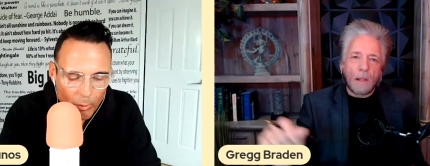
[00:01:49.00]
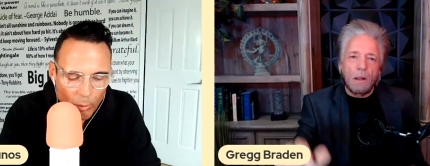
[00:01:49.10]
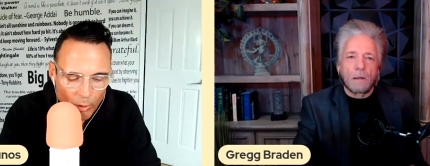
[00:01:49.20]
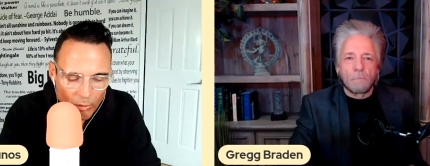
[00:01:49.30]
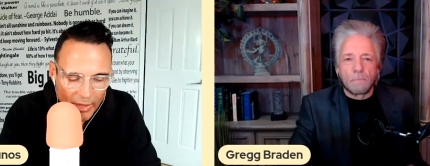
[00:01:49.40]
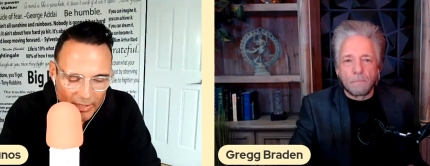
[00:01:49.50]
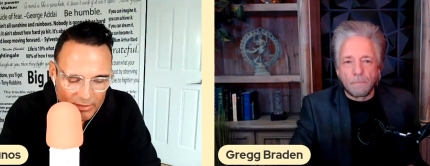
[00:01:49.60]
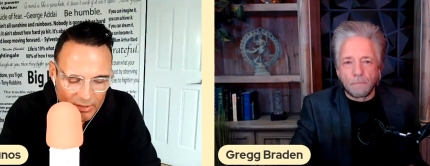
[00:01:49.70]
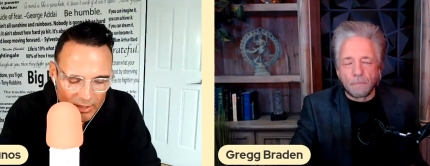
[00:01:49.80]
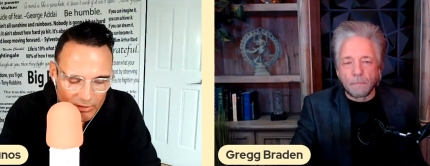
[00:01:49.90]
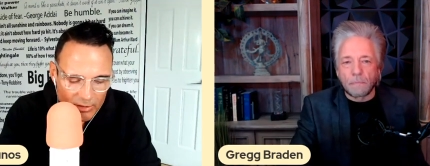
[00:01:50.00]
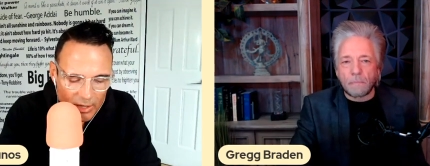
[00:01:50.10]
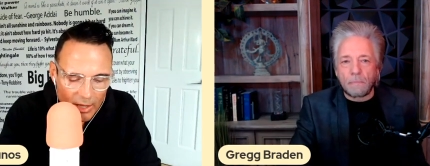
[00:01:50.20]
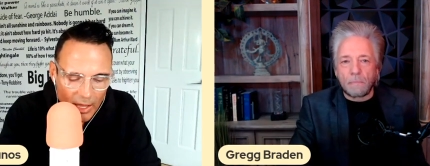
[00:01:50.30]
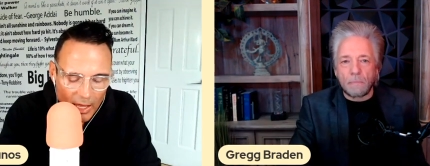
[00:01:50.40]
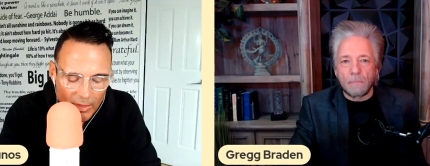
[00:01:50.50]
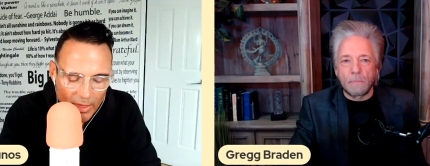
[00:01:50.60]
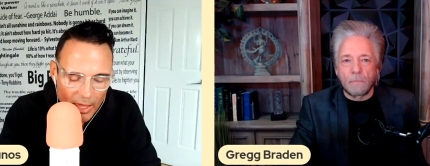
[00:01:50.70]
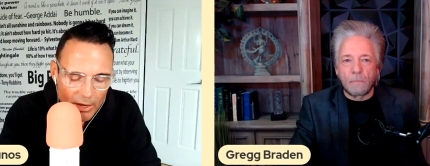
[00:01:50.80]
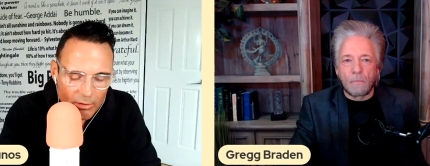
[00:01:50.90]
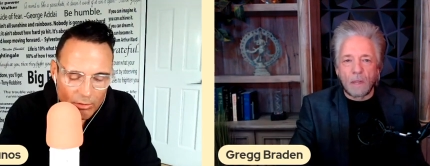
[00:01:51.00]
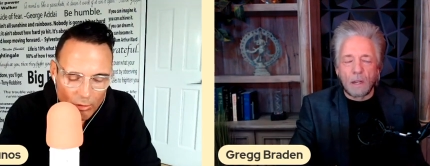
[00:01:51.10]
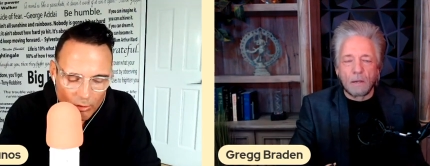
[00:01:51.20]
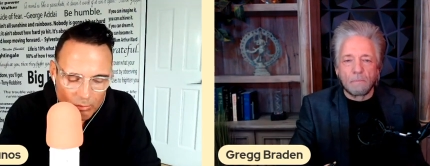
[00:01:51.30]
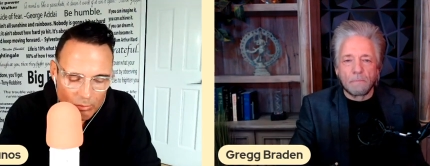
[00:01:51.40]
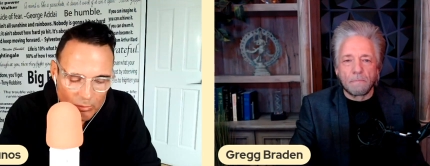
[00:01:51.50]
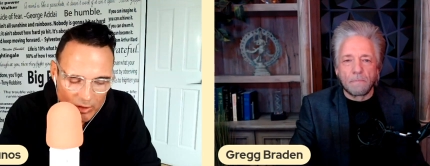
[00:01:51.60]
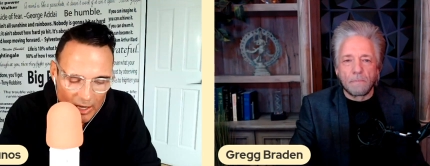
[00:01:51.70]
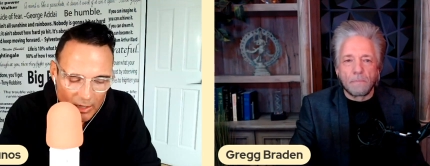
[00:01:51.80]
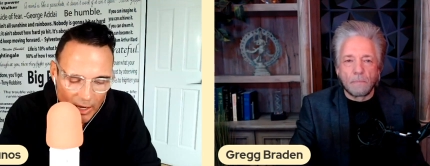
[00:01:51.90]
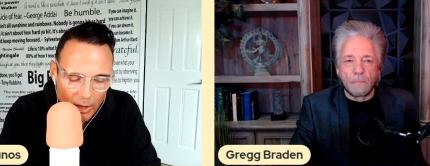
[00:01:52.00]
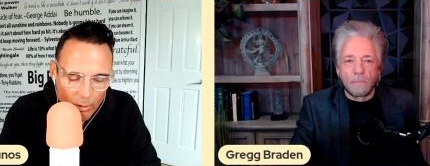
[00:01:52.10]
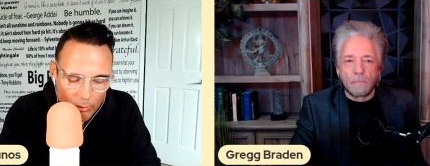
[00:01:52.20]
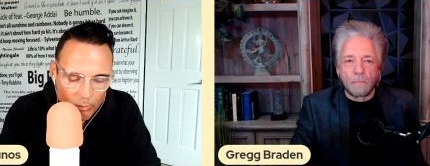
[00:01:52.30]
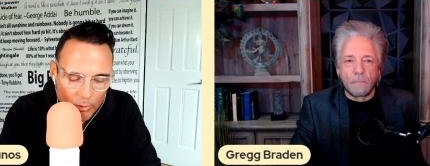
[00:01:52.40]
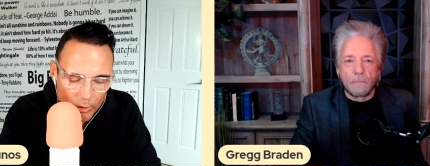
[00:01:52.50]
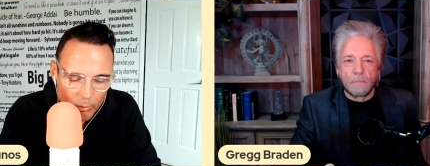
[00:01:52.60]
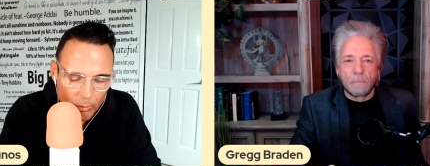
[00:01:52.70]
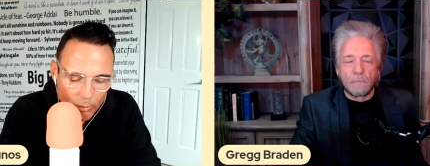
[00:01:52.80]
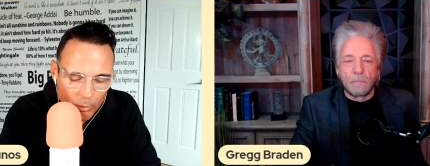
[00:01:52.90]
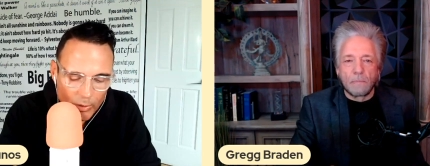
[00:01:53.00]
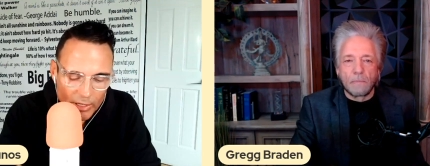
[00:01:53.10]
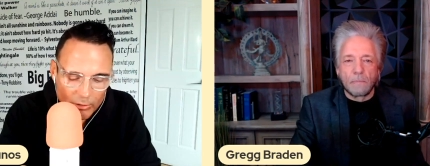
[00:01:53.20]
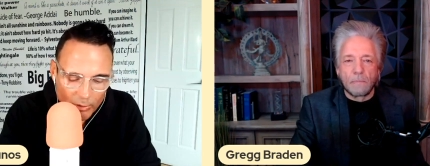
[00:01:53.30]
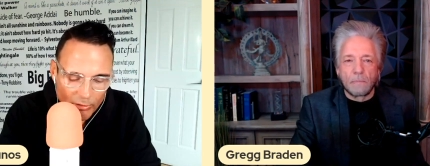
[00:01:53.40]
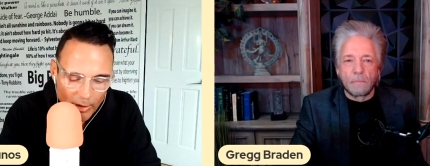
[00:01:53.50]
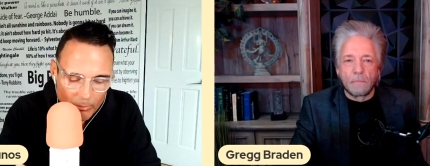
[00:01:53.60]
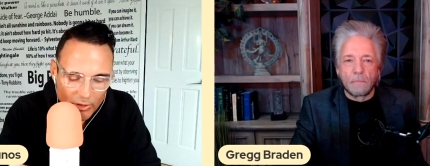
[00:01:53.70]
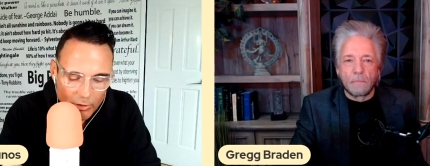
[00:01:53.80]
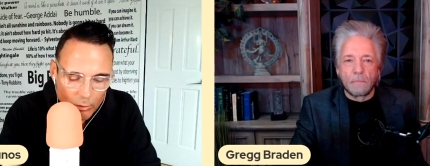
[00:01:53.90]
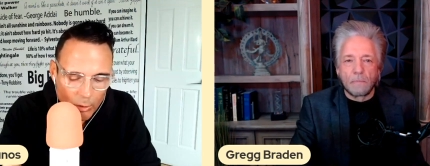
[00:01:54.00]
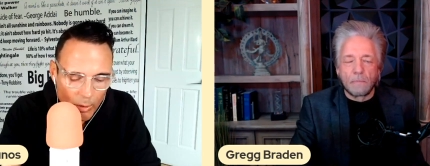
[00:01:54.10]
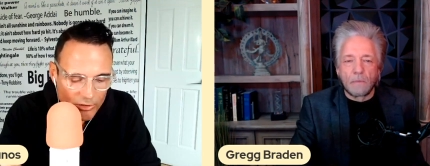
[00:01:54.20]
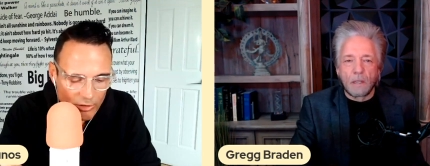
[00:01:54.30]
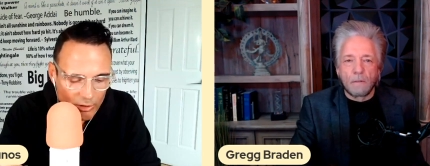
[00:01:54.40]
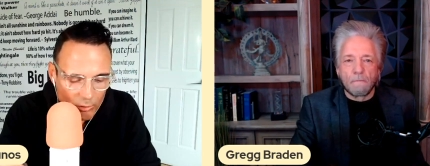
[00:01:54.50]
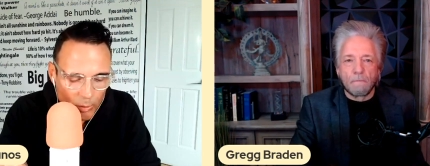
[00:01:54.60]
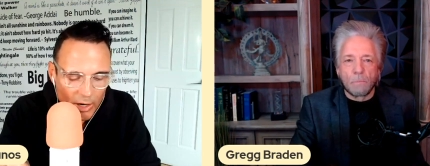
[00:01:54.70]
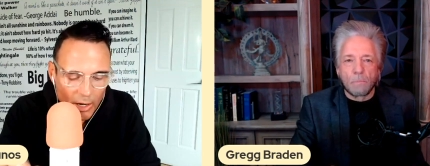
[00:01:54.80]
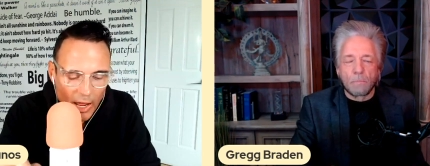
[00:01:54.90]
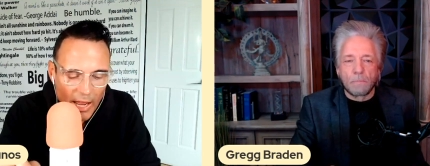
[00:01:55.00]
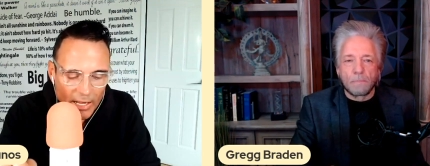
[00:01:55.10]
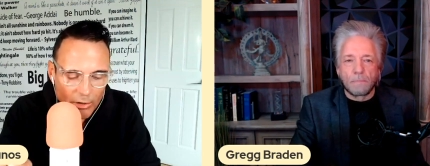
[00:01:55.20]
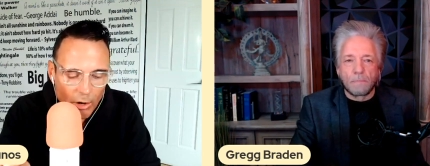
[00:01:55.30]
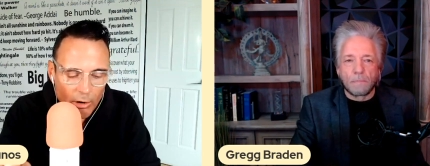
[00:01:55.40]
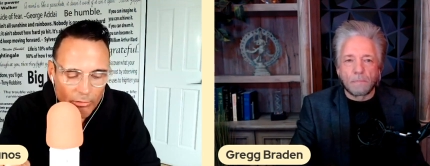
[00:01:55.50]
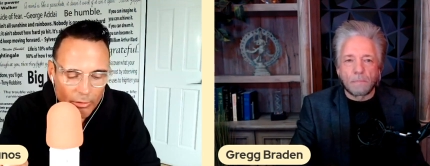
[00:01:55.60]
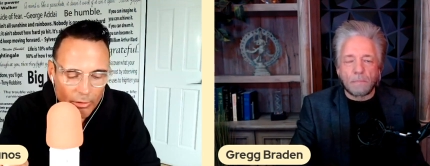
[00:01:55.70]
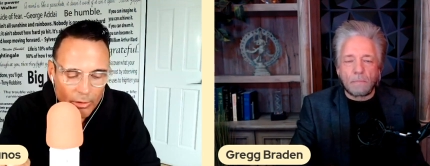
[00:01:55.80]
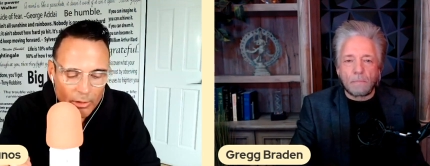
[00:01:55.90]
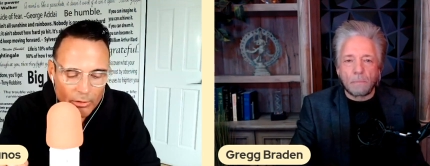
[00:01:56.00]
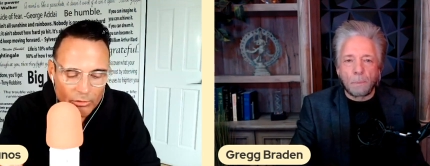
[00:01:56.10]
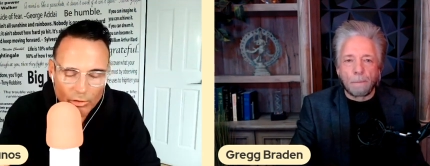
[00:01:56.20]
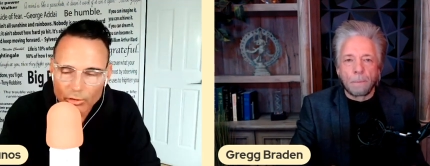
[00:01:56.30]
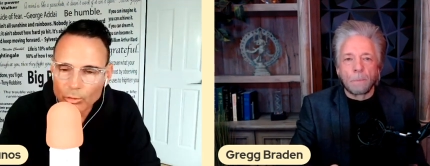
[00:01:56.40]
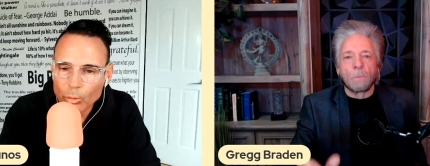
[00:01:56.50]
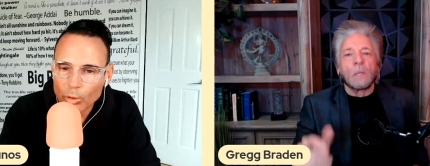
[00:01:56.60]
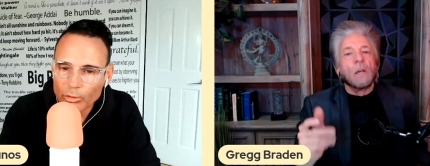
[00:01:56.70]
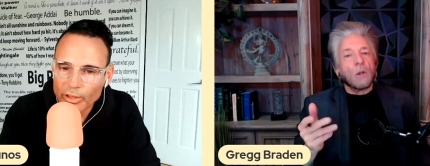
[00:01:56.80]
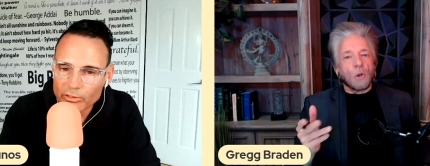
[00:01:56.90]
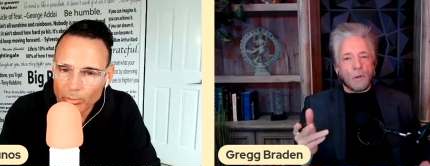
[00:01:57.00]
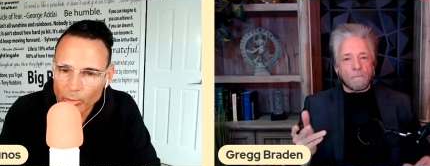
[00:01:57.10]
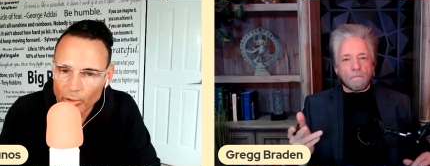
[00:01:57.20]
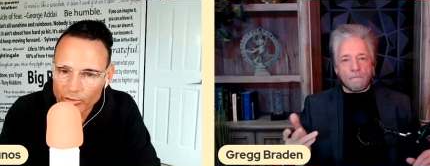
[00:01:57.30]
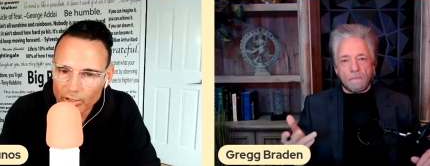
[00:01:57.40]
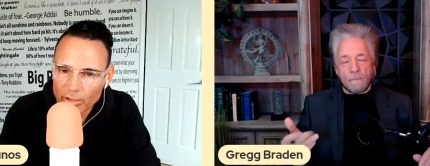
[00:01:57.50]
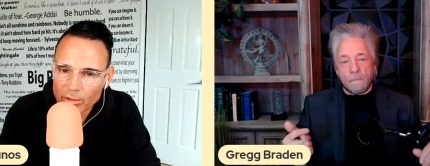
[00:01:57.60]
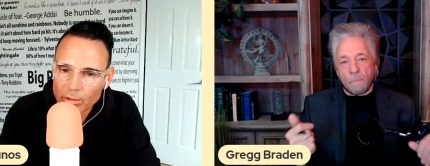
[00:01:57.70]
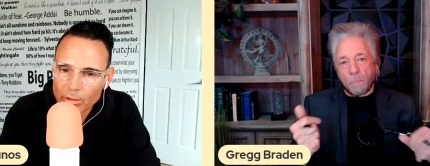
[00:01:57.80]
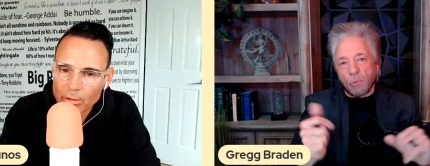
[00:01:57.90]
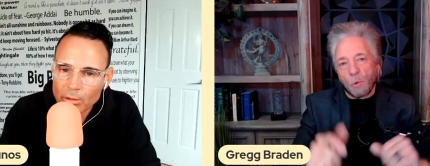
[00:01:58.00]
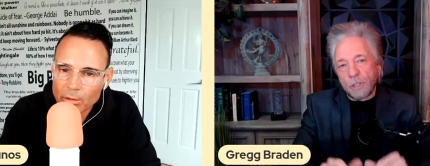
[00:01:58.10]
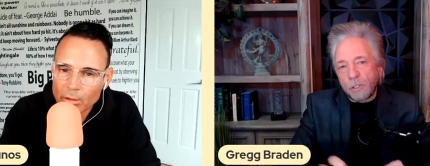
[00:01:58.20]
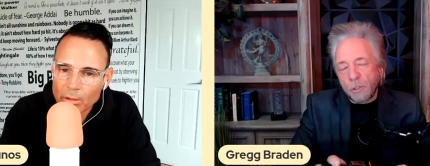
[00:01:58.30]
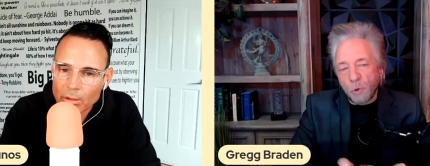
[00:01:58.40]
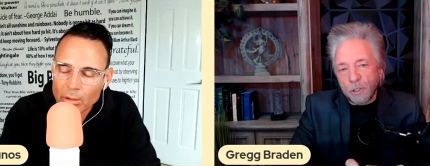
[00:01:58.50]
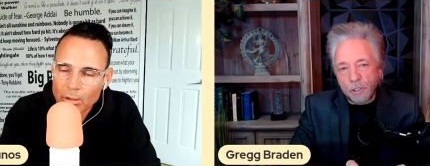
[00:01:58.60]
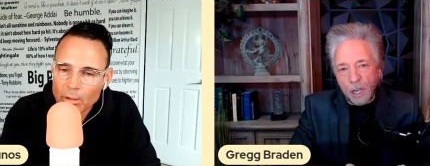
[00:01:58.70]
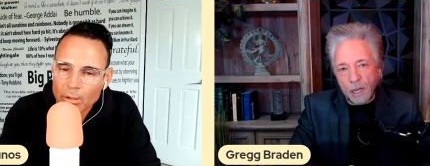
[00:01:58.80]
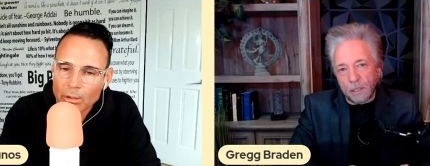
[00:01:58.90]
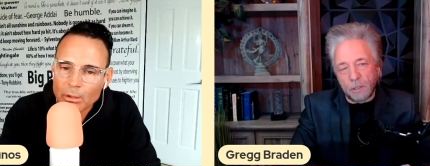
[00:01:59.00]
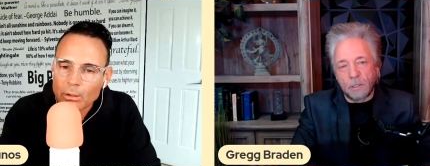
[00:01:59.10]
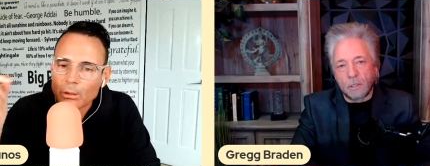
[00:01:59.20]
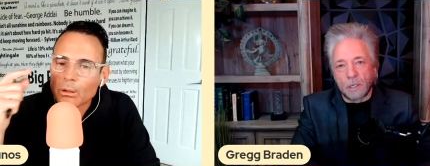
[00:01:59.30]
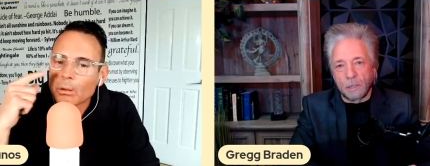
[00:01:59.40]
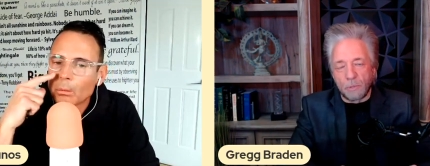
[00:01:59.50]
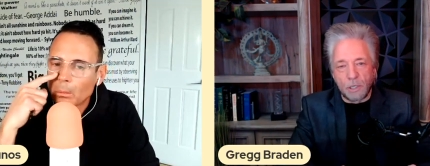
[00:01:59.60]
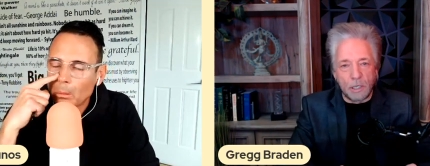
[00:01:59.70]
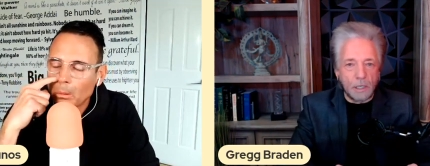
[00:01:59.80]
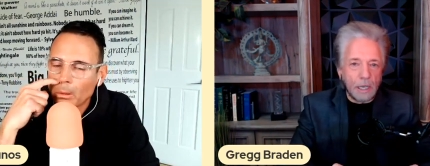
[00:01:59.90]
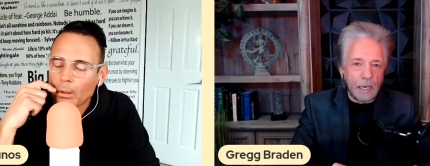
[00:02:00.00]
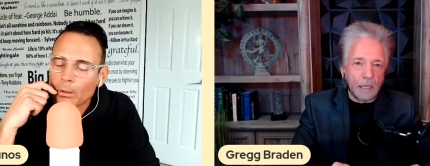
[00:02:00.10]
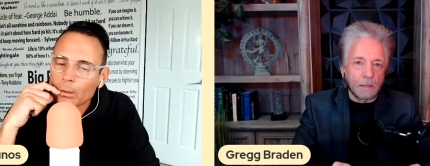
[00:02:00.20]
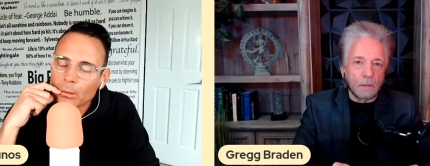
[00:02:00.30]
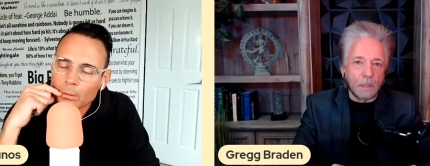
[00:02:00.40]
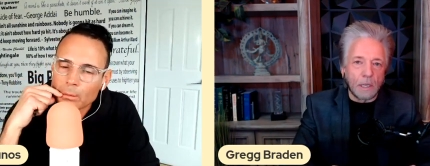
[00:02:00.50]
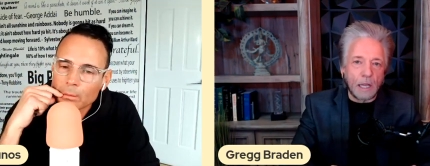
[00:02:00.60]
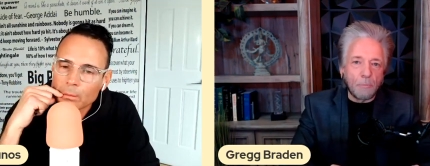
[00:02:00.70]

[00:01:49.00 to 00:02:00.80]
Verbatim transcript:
Speaker 1: world that exists? And then you're saying now that we need to reframe to the new question is what
Speaker 2: I can offer to the new world that's emerging. Well, this is where the science comes in. And a lot of